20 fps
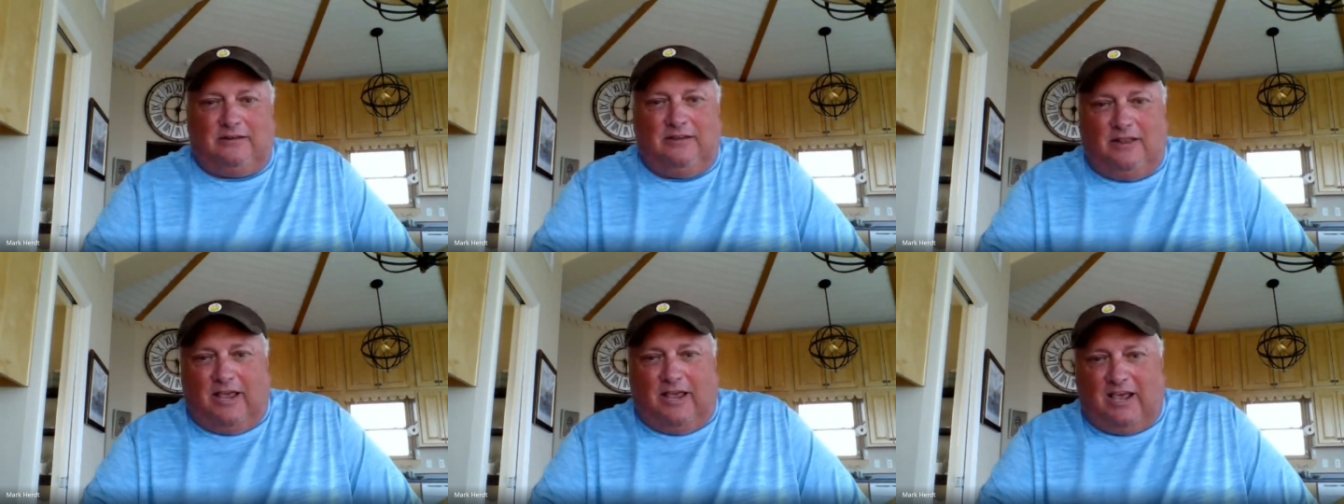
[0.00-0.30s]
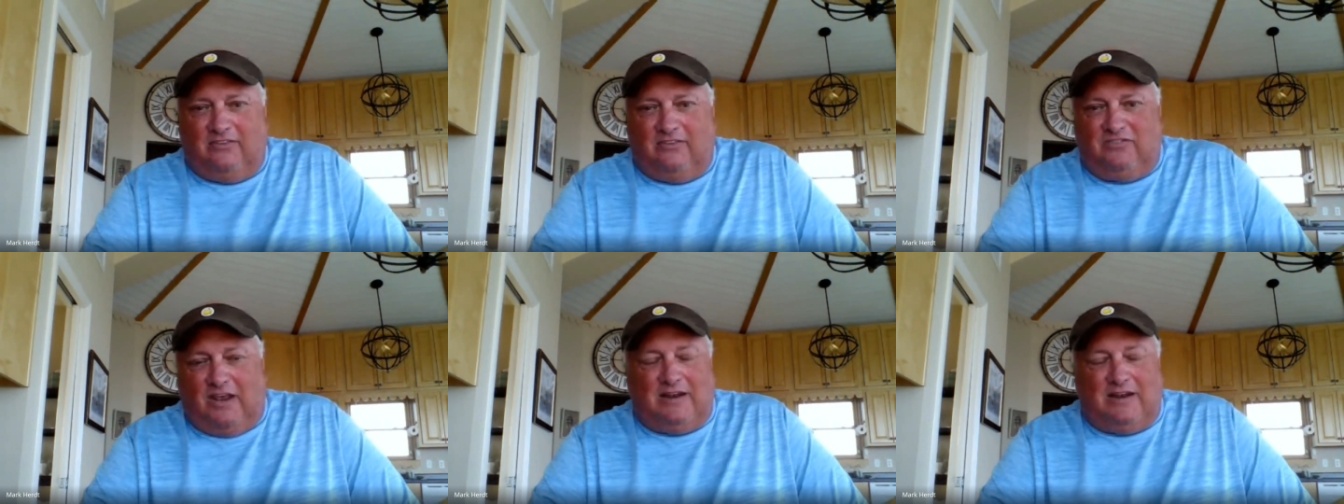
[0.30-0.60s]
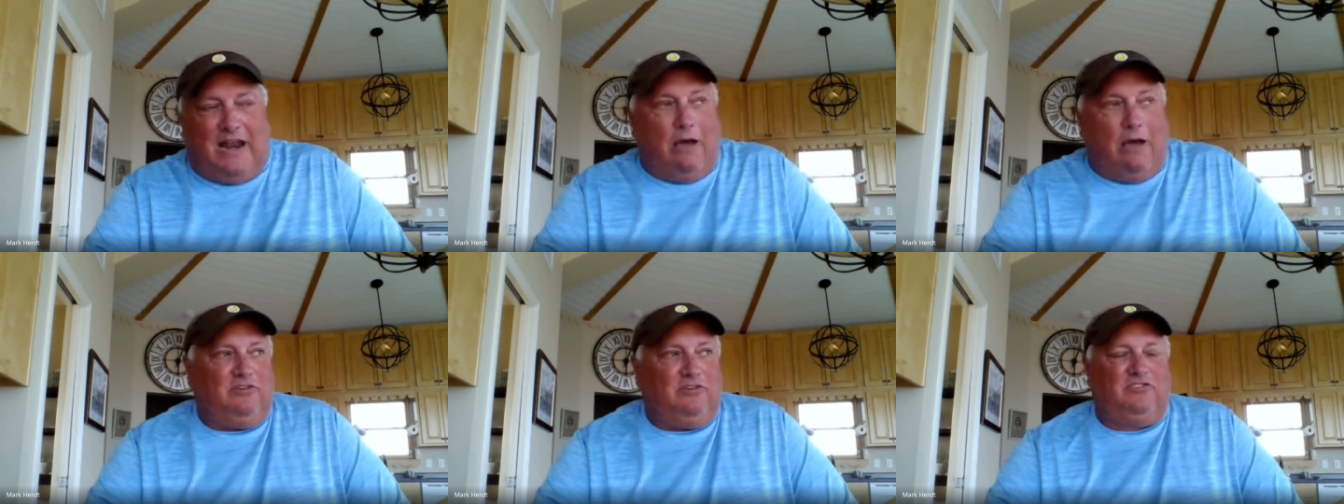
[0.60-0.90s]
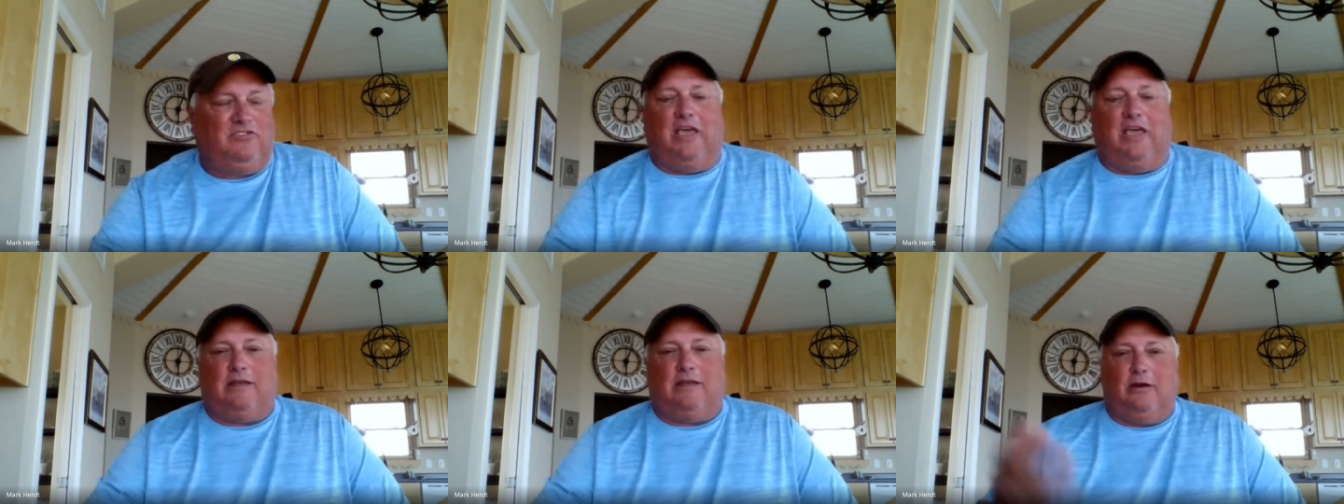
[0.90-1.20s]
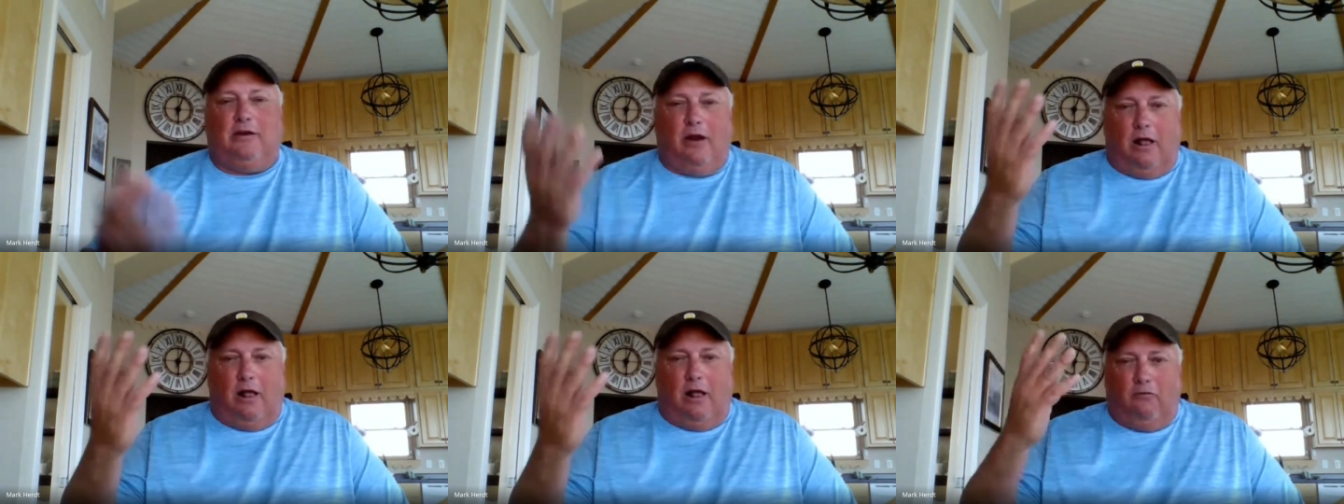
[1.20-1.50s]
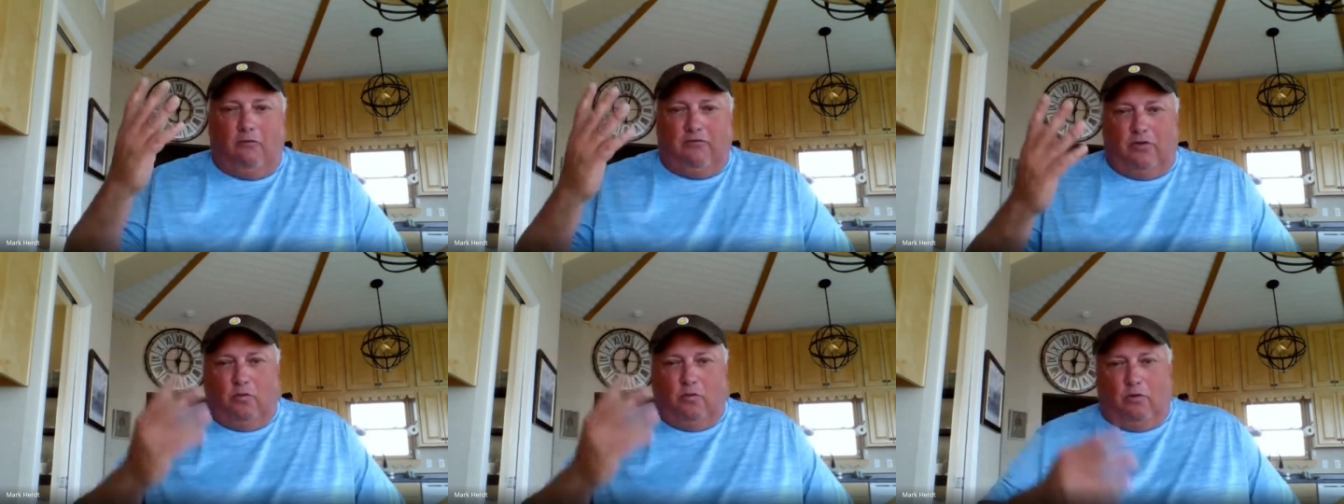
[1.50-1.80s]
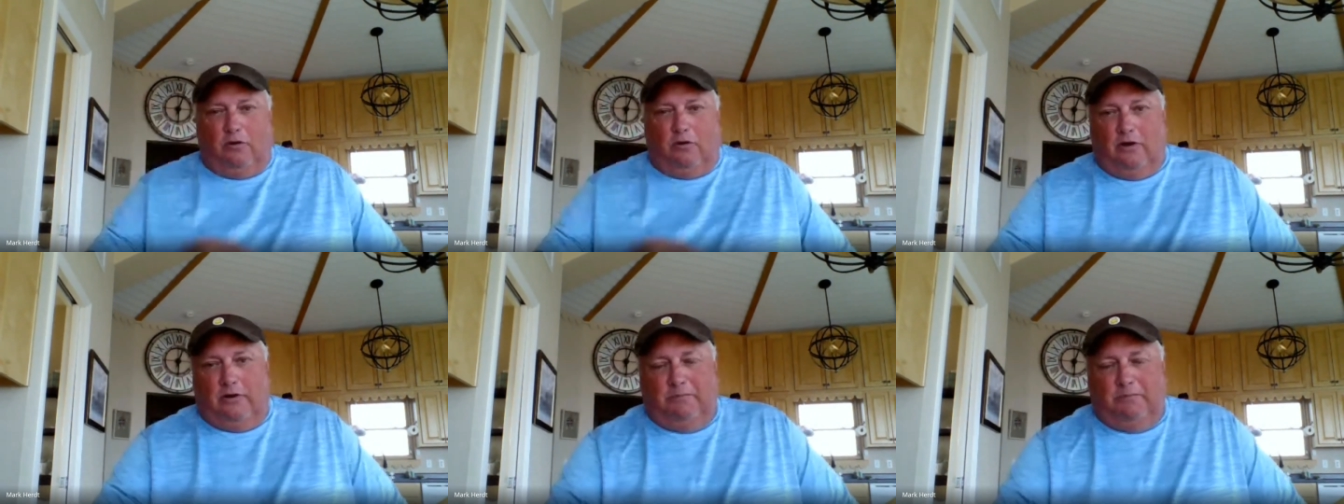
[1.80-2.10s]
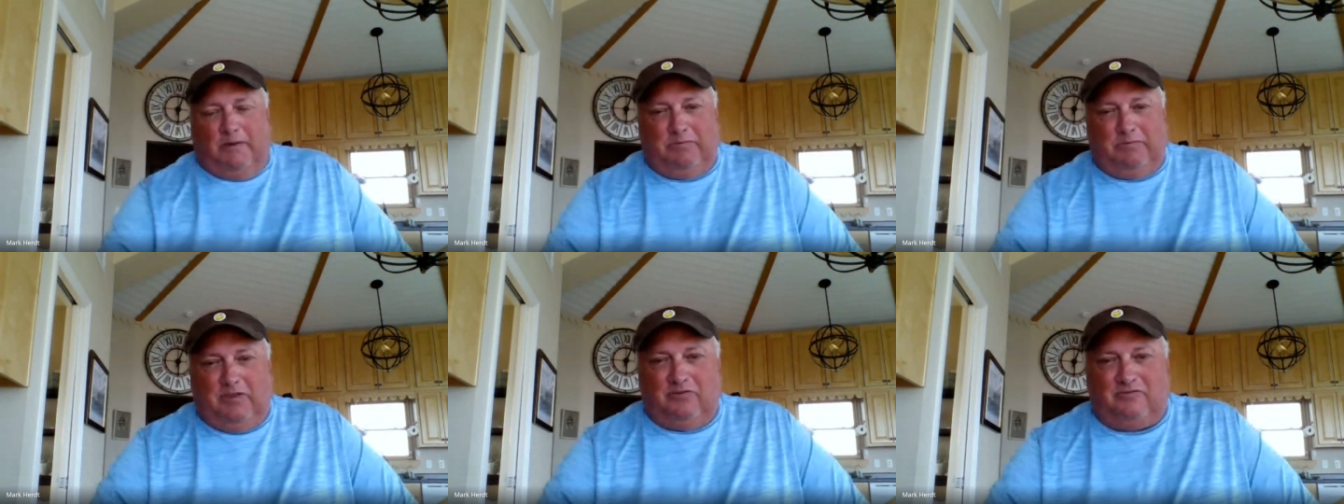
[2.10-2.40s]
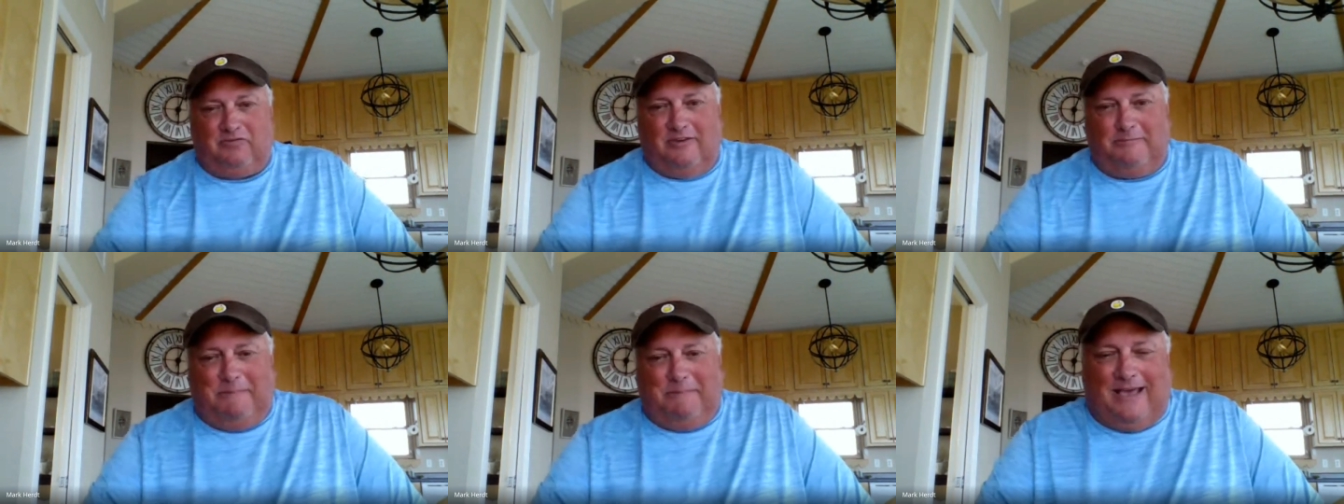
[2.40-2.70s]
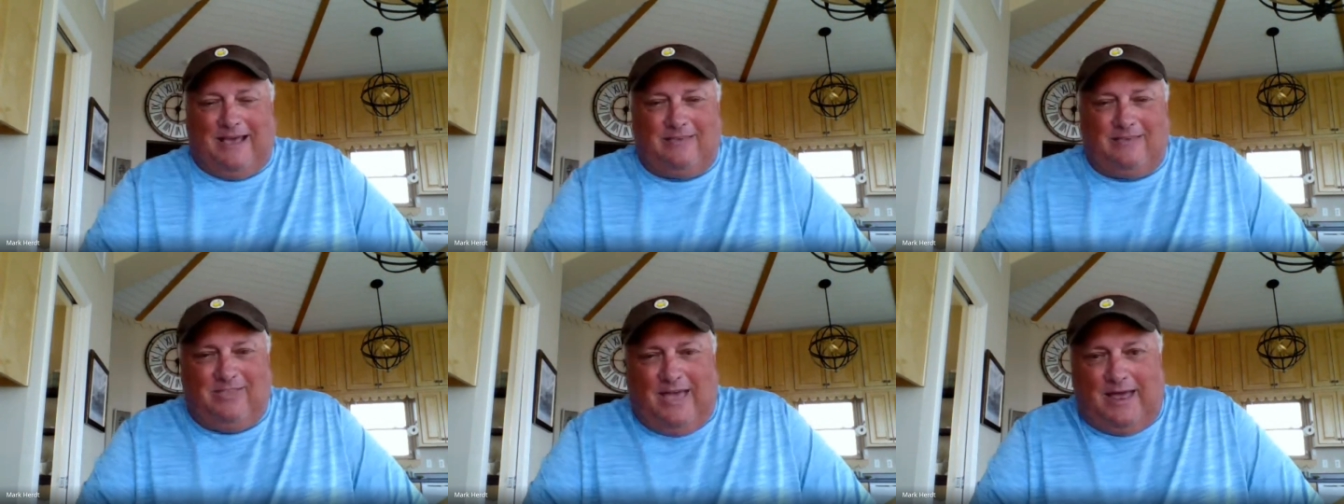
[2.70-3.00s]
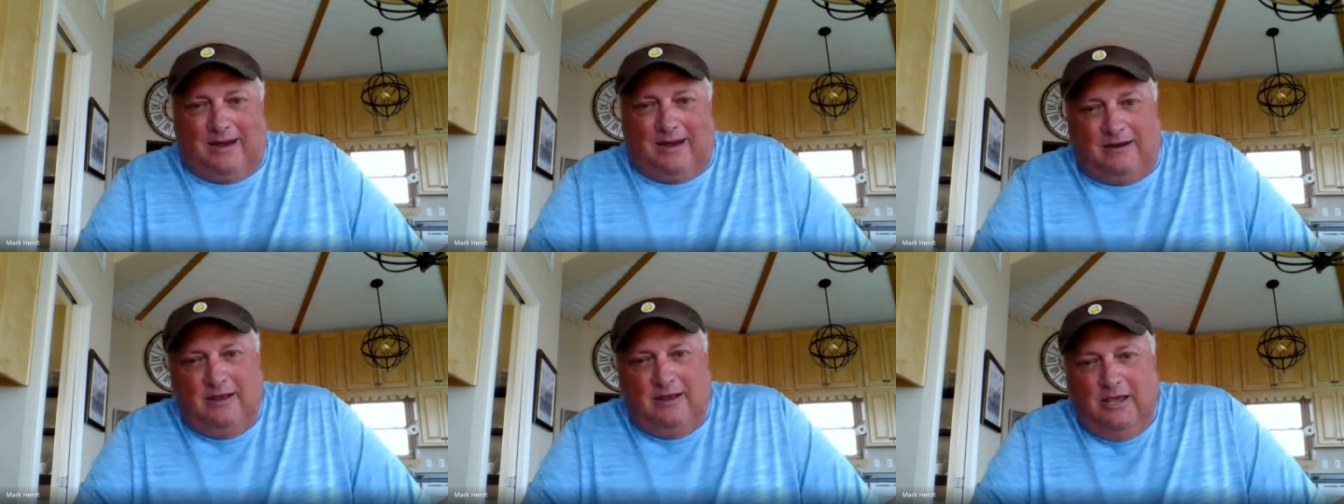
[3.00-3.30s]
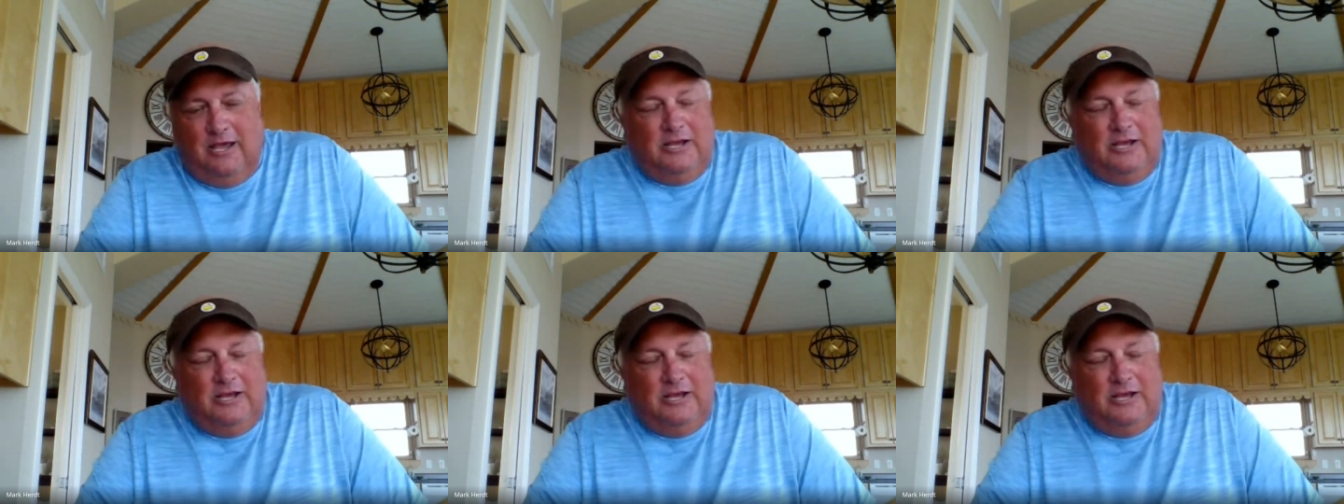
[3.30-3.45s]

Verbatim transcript: And like I said, now he's taking it all over the world, but this was back then.